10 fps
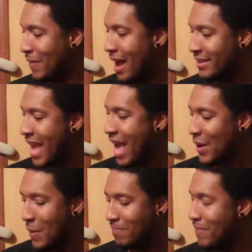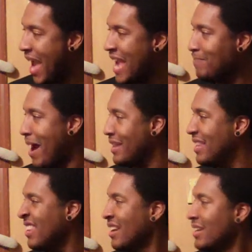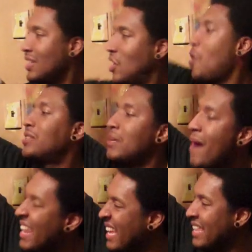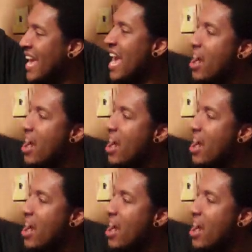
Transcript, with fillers: uh, daggone A button to launch somebody in the